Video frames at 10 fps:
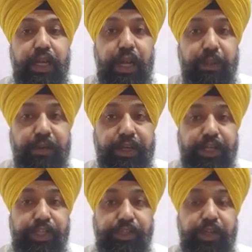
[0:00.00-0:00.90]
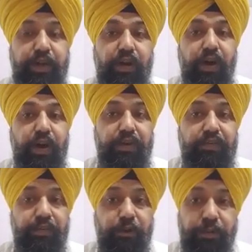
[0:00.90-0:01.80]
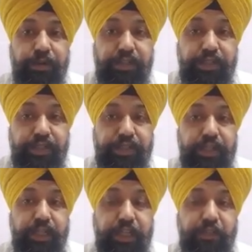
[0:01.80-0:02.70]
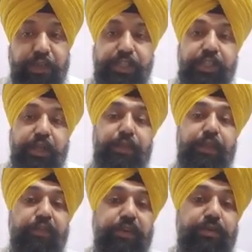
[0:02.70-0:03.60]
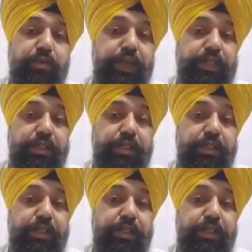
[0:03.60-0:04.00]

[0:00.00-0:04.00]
application of group discussion, especially for students,